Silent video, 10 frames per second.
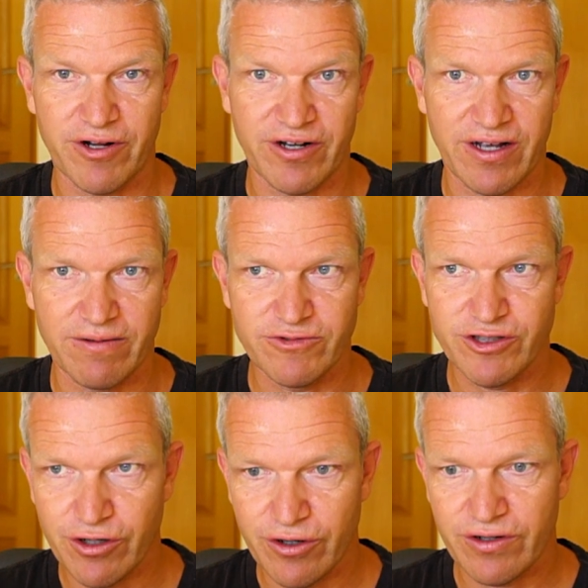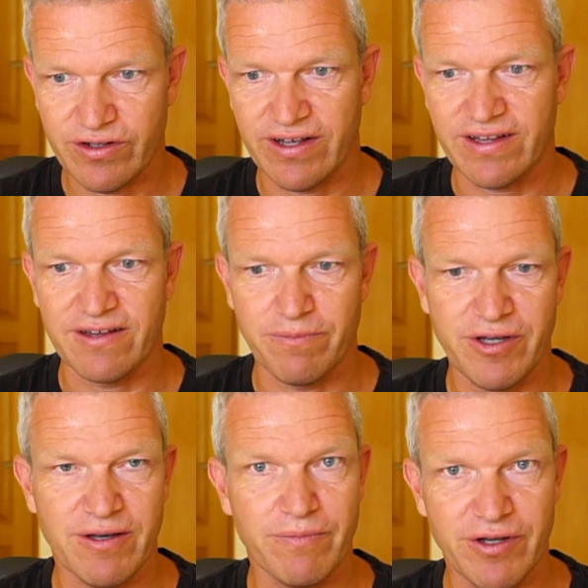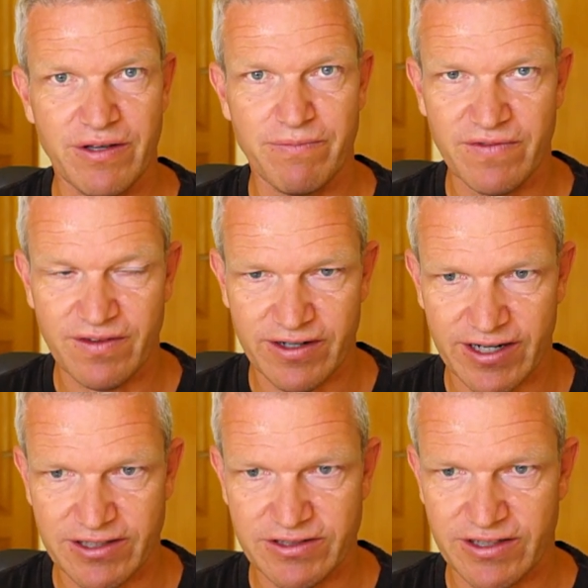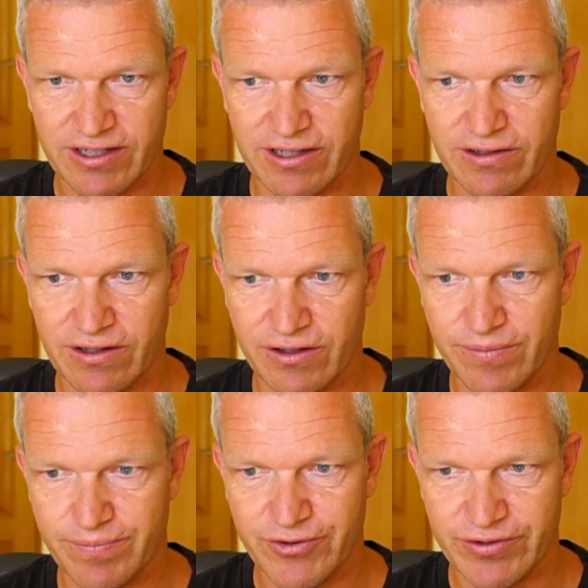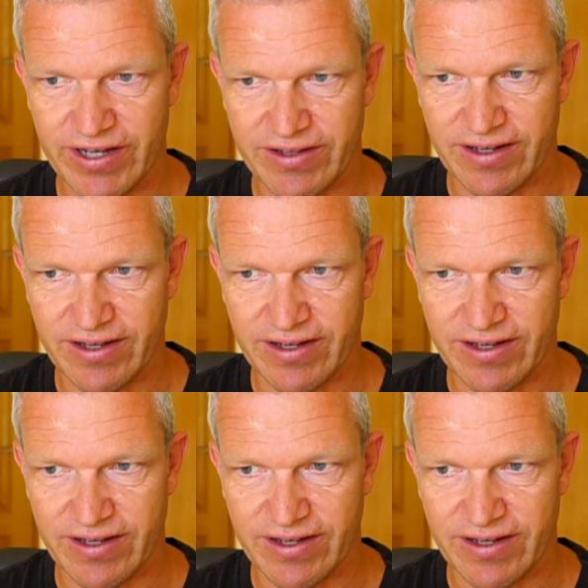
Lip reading: but I'm sure that the PMP guys are up to that